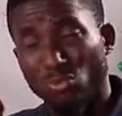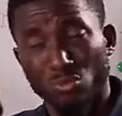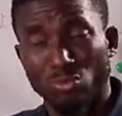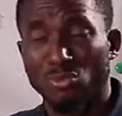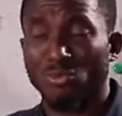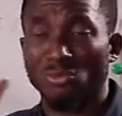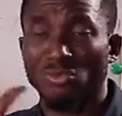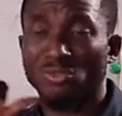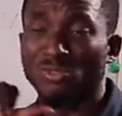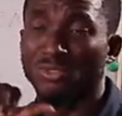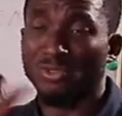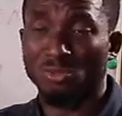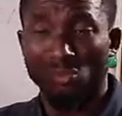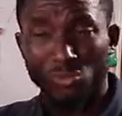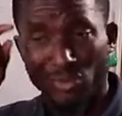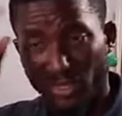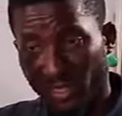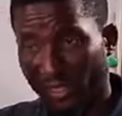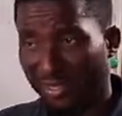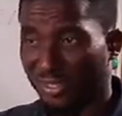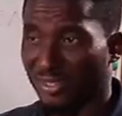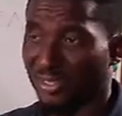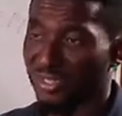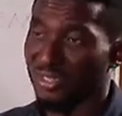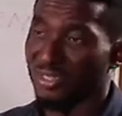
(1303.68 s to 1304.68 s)
of the subject.
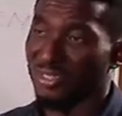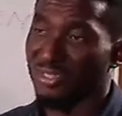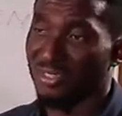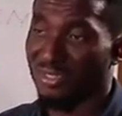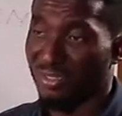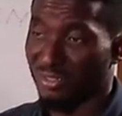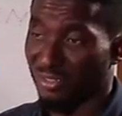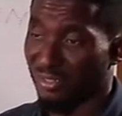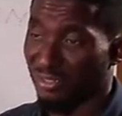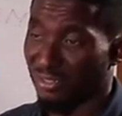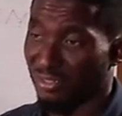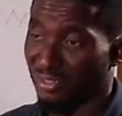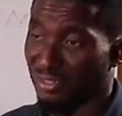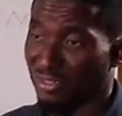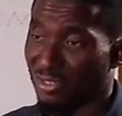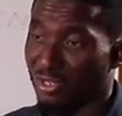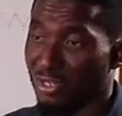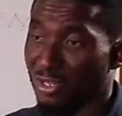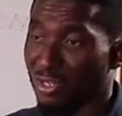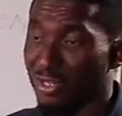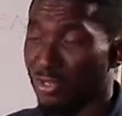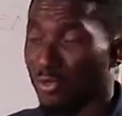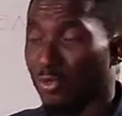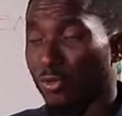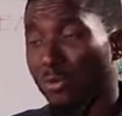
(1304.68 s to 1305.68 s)
But before we
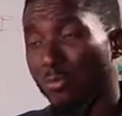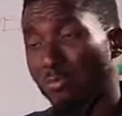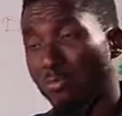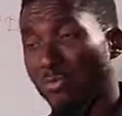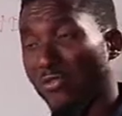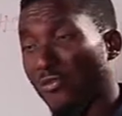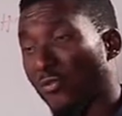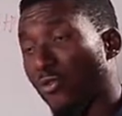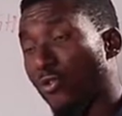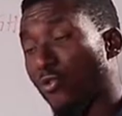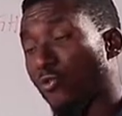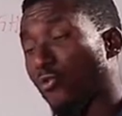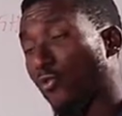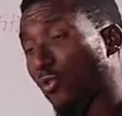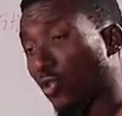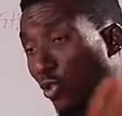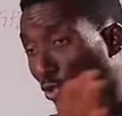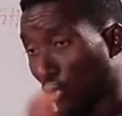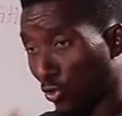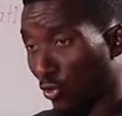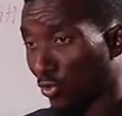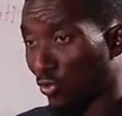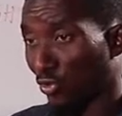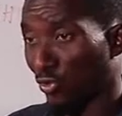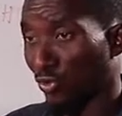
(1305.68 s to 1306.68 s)
close for the day,
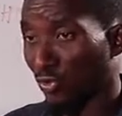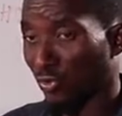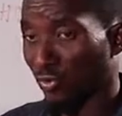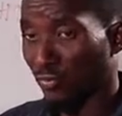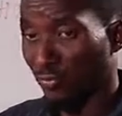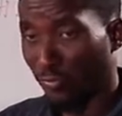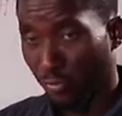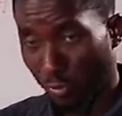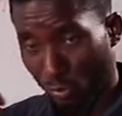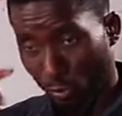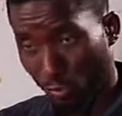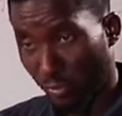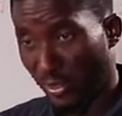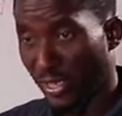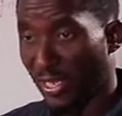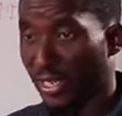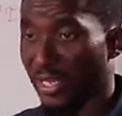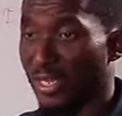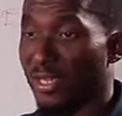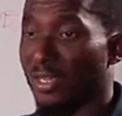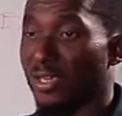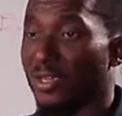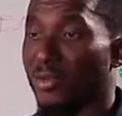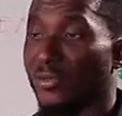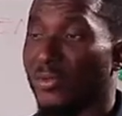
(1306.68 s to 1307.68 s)
I have an
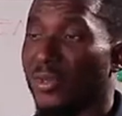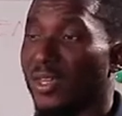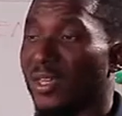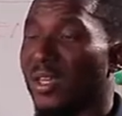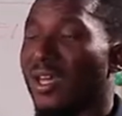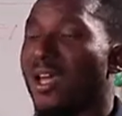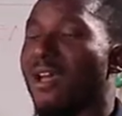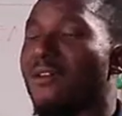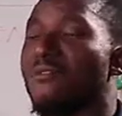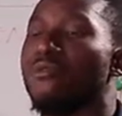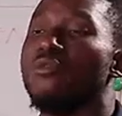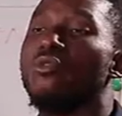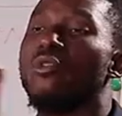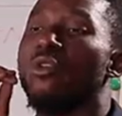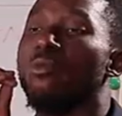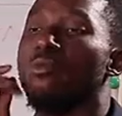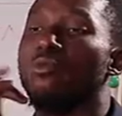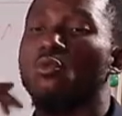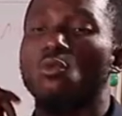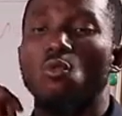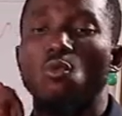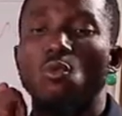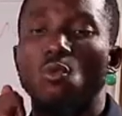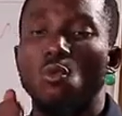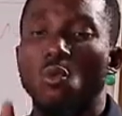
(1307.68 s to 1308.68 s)
assignment for
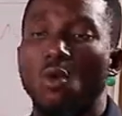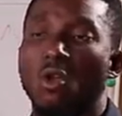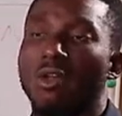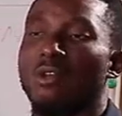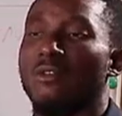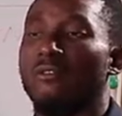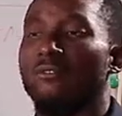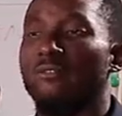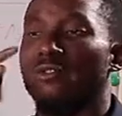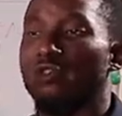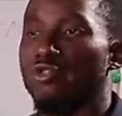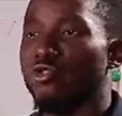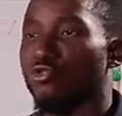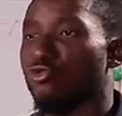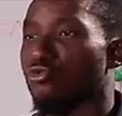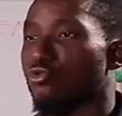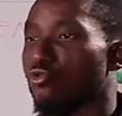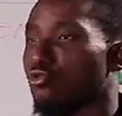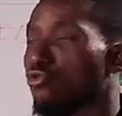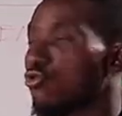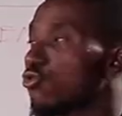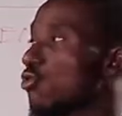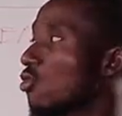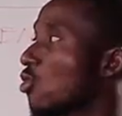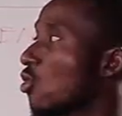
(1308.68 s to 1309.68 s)
you.
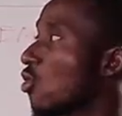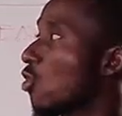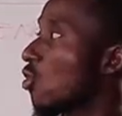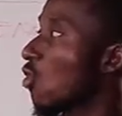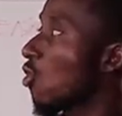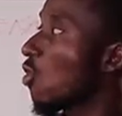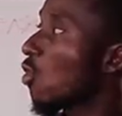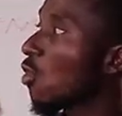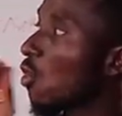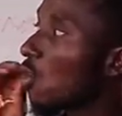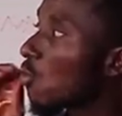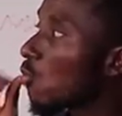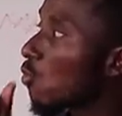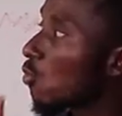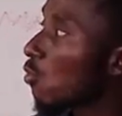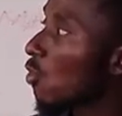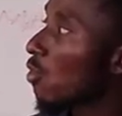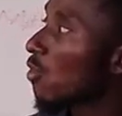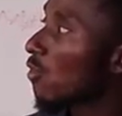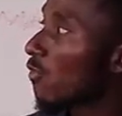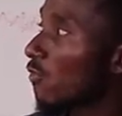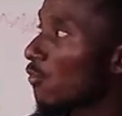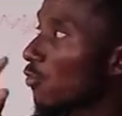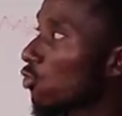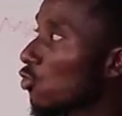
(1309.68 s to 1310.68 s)
Assignment:
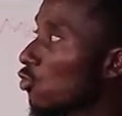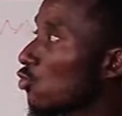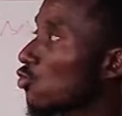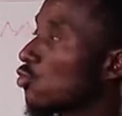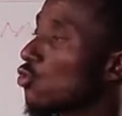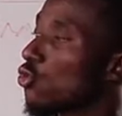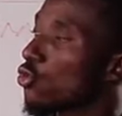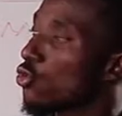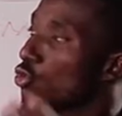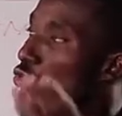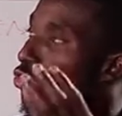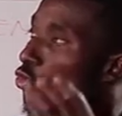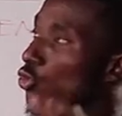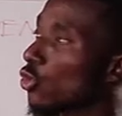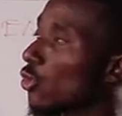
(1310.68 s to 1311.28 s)
solve the following